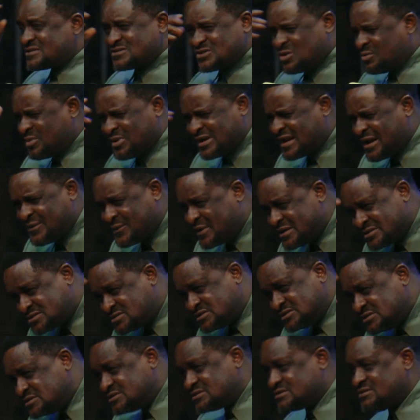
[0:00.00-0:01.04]
somebody that went,
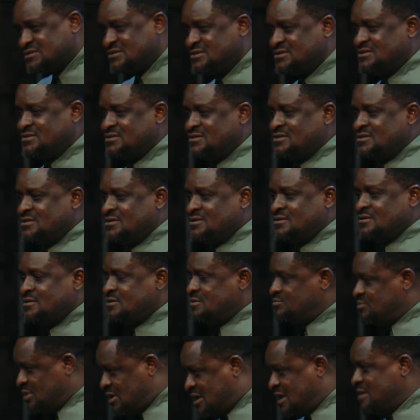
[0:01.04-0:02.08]
he
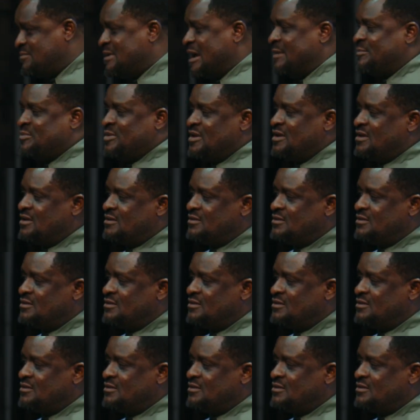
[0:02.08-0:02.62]
became my PA